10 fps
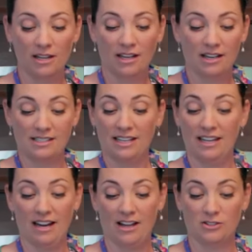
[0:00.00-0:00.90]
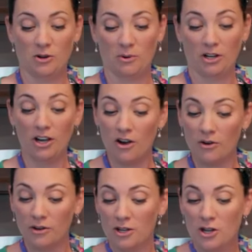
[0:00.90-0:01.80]
because the heat has nowhere to
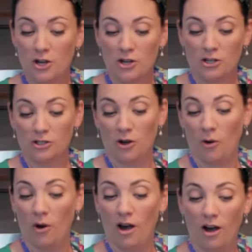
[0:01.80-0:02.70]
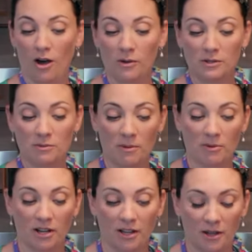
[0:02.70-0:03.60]
go. So always remember
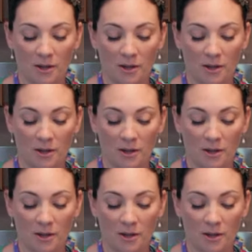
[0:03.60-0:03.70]
to